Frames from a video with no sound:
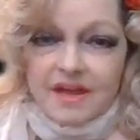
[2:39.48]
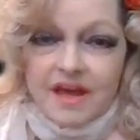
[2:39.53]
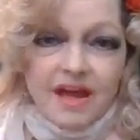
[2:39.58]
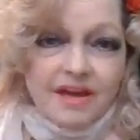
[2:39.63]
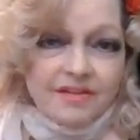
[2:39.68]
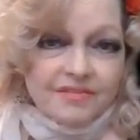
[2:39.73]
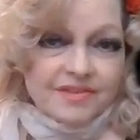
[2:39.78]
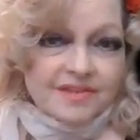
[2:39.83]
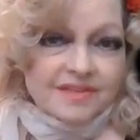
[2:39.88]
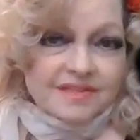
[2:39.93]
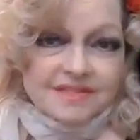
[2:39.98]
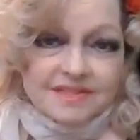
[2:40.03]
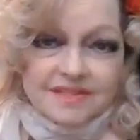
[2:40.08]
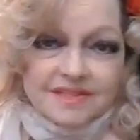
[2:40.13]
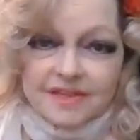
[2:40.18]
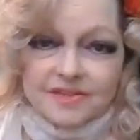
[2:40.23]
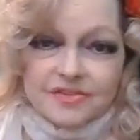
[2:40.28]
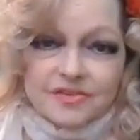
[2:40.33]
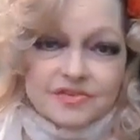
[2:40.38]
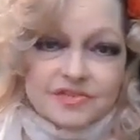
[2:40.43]

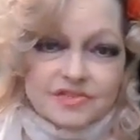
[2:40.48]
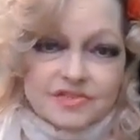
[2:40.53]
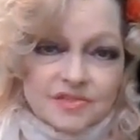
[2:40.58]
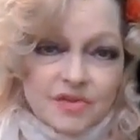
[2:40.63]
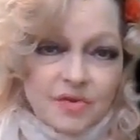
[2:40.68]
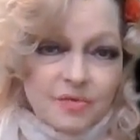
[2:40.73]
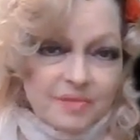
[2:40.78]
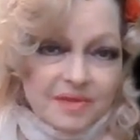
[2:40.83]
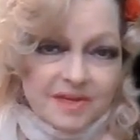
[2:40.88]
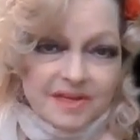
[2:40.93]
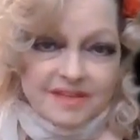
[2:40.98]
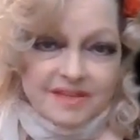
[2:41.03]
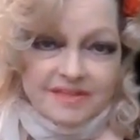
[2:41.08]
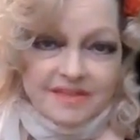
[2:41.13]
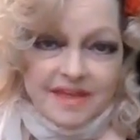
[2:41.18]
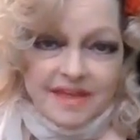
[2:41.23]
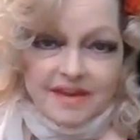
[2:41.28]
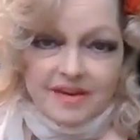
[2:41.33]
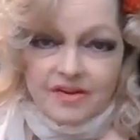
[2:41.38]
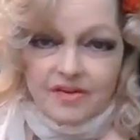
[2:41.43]
Obviously, there's so many
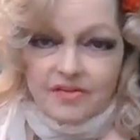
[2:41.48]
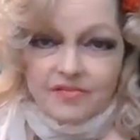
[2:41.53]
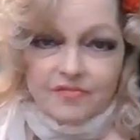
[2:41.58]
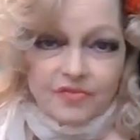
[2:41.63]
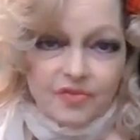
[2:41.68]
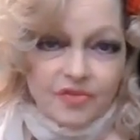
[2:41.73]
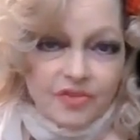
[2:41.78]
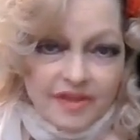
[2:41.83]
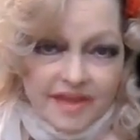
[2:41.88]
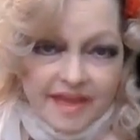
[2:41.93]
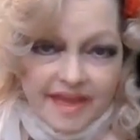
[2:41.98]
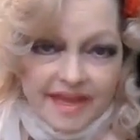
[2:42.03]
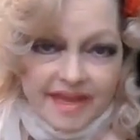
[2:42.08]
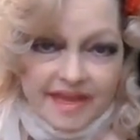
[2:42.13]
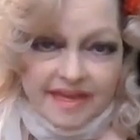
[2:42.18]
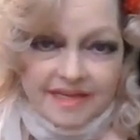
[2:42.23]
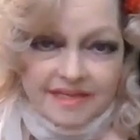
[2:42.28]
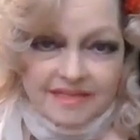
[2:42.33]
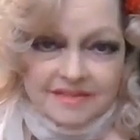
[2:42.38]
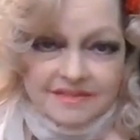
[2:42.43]
that are full of
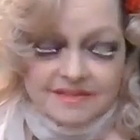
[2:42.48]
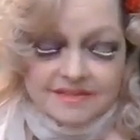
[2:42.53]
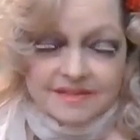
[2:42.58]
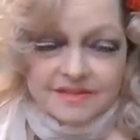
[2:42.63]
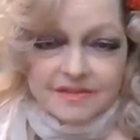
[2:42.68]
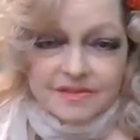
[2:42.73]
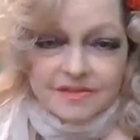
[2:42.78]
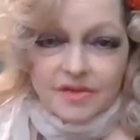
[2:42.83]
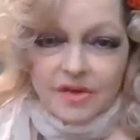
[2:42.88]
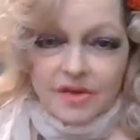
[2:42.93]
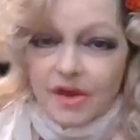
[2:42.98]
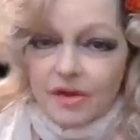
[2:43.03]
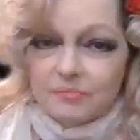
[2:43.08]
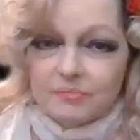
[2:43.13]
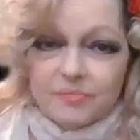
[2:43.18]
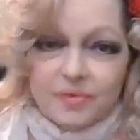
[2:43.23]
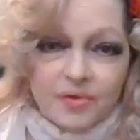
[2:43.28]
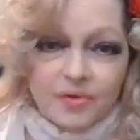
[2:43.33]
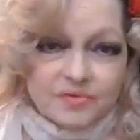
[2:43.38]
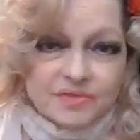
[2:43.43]
hate
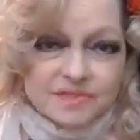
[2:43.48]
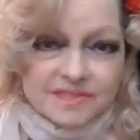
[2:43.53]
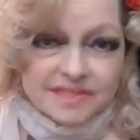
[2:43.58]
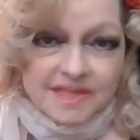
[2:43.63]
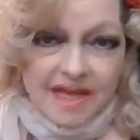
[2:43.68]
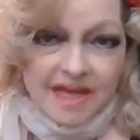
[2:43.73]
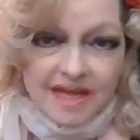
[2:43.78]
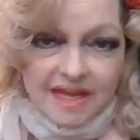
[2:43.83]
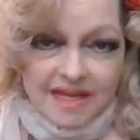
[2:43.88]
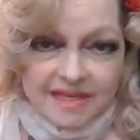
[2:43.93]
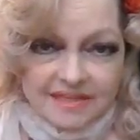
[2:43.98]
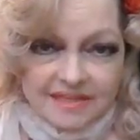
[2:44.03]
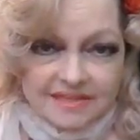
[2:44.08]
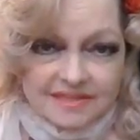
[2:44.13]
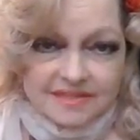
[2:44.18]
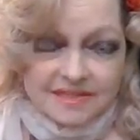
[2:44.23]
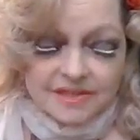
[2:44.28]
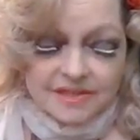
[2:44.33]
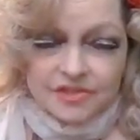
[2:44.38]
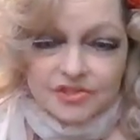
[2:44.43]
on both
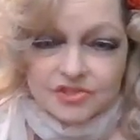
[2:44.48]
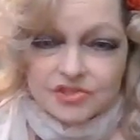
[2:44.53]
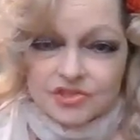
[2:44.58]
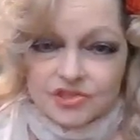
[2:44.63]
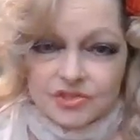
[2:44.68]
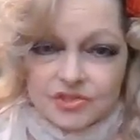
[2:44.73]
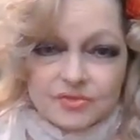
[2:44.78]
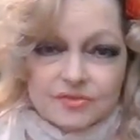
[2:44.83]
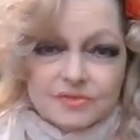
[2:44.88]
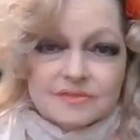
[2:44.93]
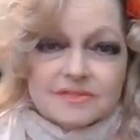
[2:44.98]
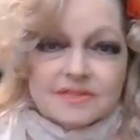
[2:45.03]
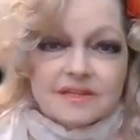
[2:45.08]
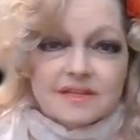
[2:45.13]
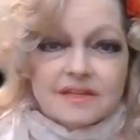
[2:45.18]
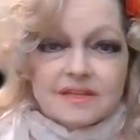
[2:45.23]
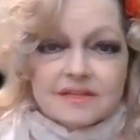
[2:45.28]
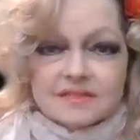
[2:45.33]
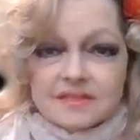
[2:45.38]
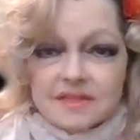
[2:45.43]
sides, Jews
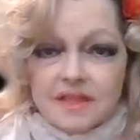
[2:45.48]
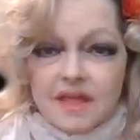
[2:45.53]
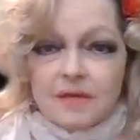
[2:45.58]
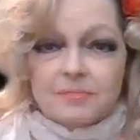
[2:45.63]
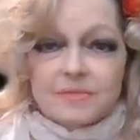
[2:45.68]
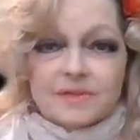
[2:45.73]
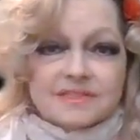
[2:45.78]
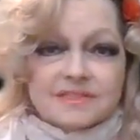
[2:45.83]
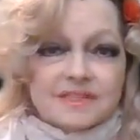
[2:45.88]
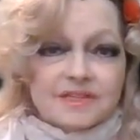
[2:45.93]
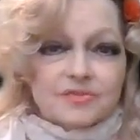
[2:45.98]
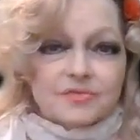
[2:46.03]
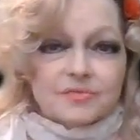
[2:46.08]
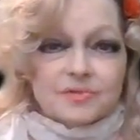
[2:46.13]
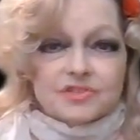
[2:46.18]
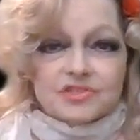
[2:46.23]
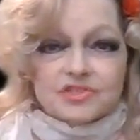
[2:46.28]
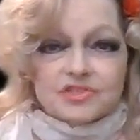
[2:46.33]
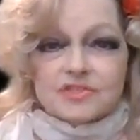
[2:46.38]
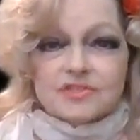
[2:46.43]
and Islamics and
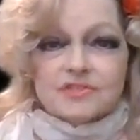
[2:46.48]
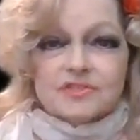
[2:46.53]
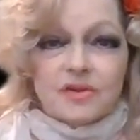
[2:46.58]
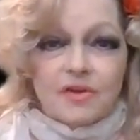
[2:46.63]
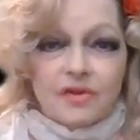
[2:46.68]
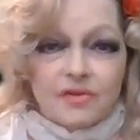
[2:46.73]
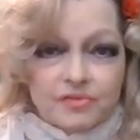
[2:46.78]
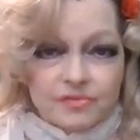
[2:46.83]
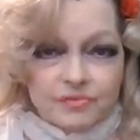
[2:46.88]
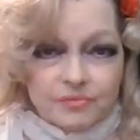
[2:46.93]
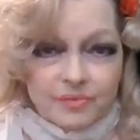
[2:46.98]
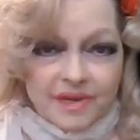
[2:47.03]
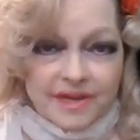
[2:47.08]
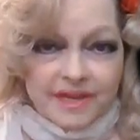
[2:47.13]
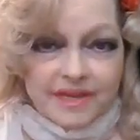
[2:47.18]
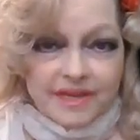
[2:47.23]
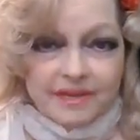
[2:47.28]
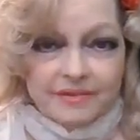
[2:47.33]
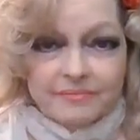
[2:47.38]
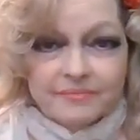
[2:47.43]
Christians, all
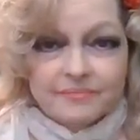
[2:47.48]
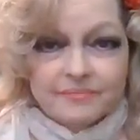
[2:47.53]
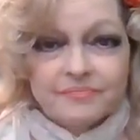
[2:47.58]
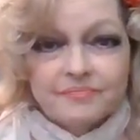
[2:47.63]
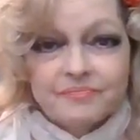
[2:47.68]
three.